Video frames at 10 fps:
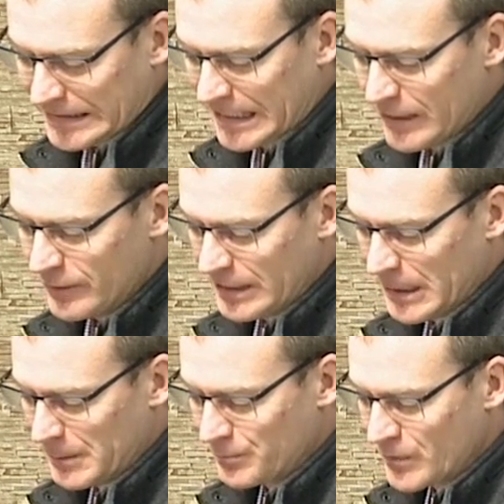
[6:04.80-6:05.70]
had given
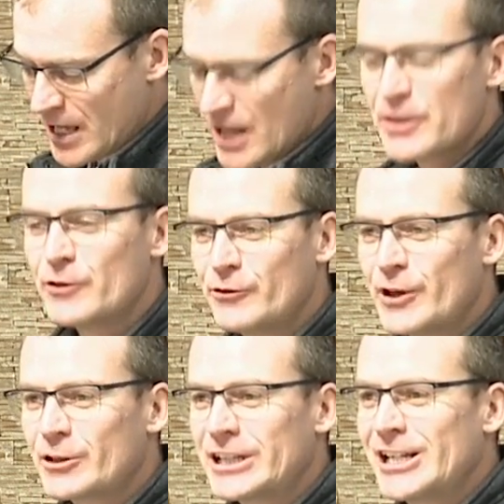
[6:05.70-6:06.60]
him the
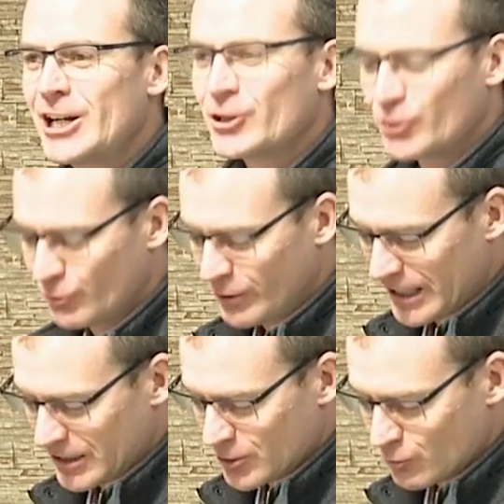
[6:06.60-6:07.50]
very
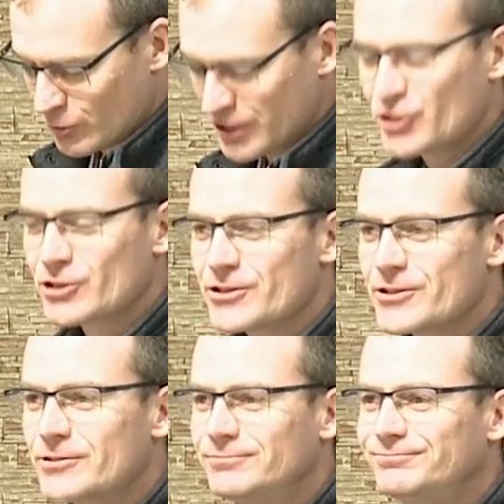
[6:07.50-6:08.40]
great
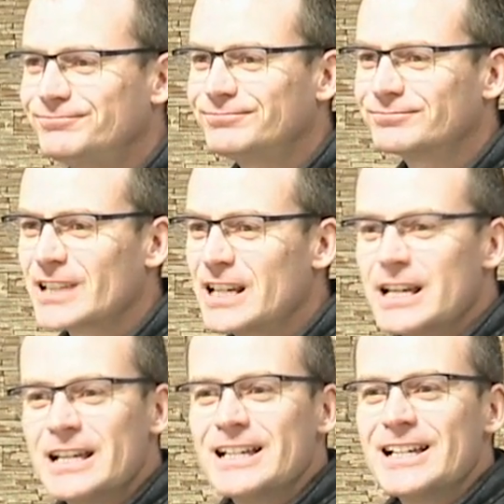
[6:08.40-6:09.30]
riches.
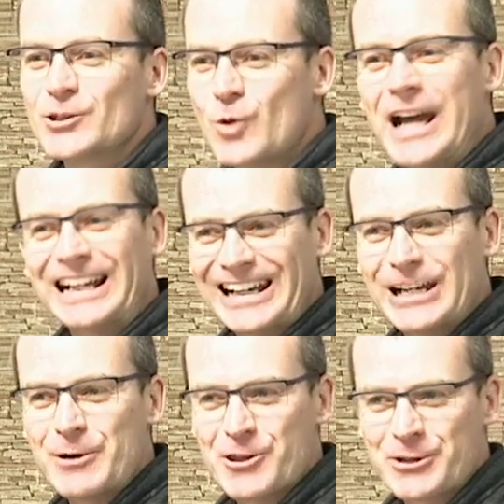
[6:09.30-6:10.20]
It's quite
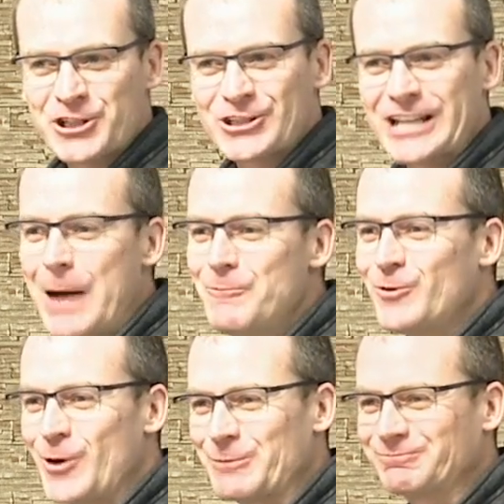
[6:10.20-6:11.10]
clear where the riches come
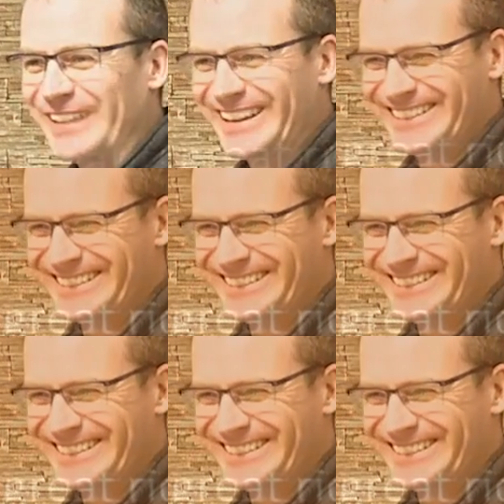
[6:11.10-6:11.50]
from.